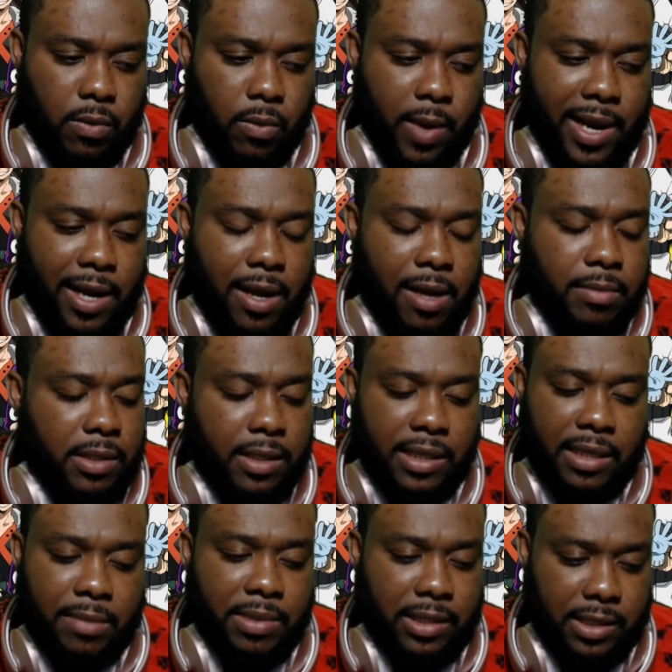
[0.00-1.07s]

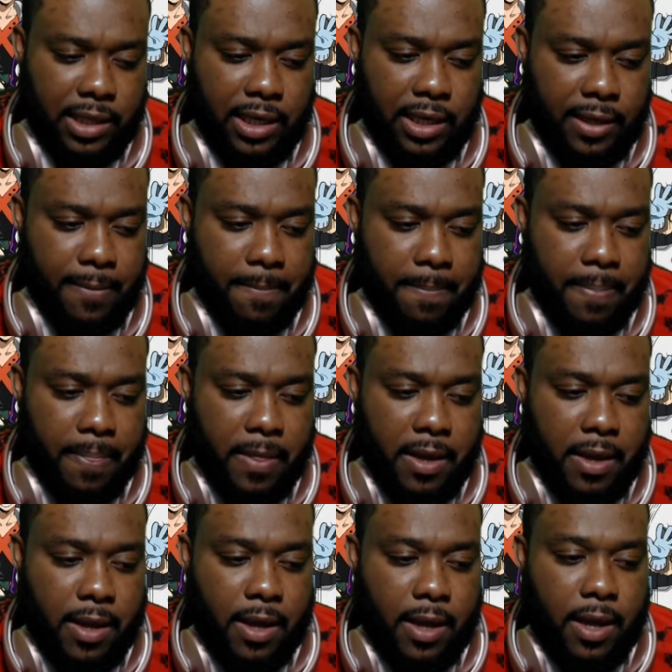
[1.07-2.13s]
DBZ,
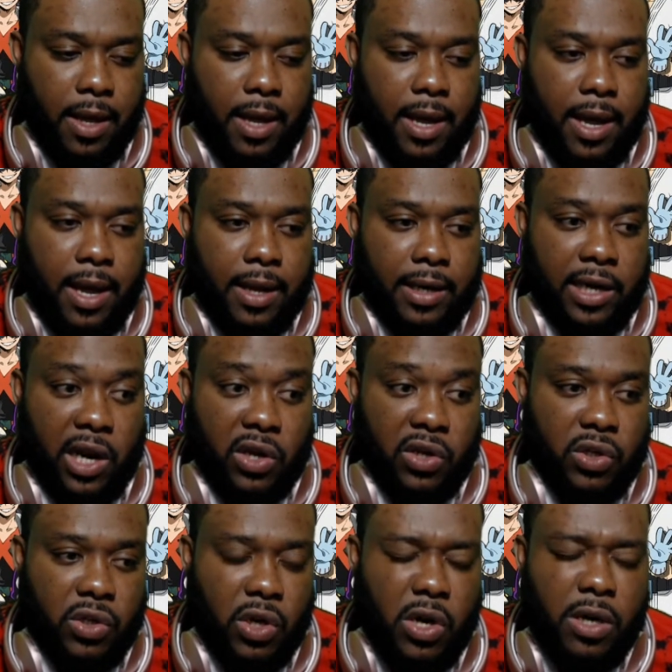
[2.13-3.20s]

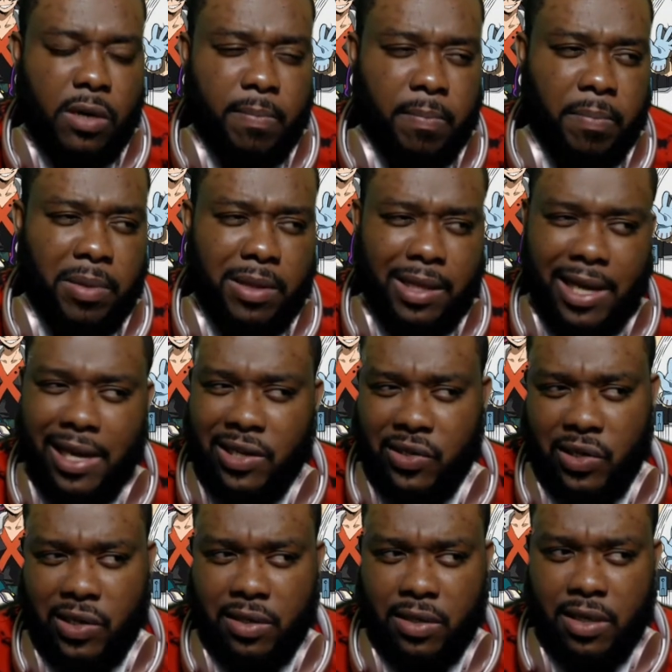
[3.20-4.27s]
there's certain
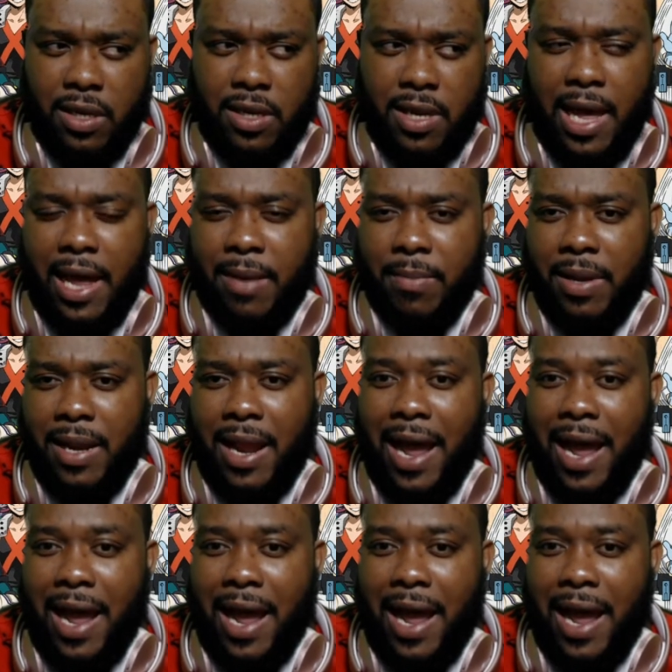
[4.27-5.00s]
places in the anime